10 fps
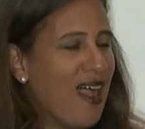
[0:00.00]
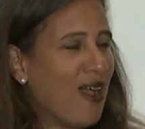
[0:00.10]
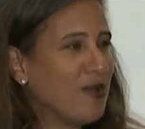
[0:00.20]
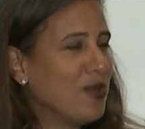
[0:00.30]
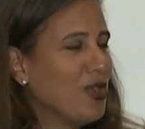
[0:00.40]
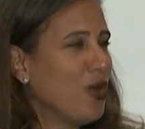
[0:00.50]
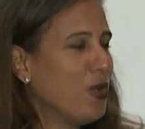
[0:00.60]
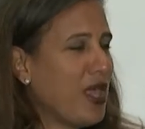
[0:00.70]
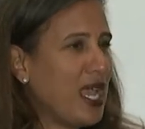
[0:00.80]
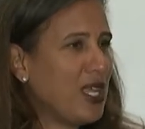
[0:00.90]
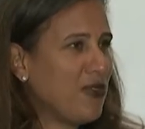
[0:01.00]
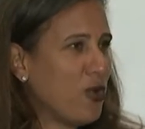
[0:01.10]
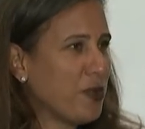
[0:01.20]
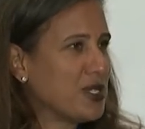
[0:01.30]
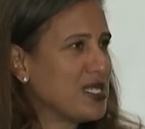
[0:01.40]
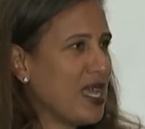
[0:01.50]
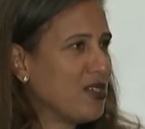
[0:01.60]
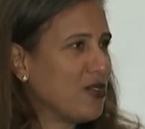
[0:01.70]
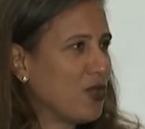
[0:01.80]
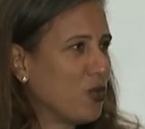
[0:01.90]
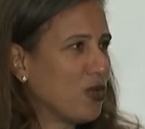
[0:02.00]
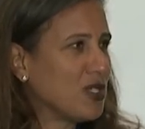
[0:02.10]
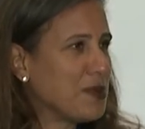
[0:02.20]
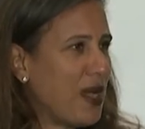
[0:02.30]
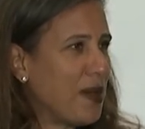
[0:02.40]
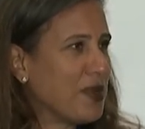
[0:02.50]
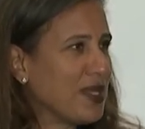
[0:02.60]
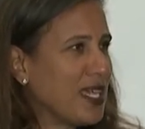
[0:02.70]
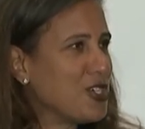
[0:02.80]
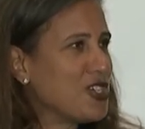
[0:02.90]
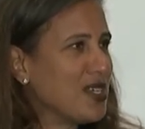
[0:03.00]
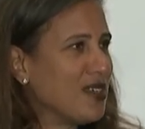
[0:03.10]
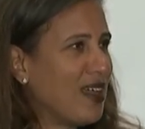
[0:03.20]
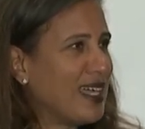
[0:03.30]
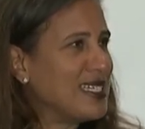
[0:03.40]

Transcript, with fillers: Um, you know, with 84% of the world's population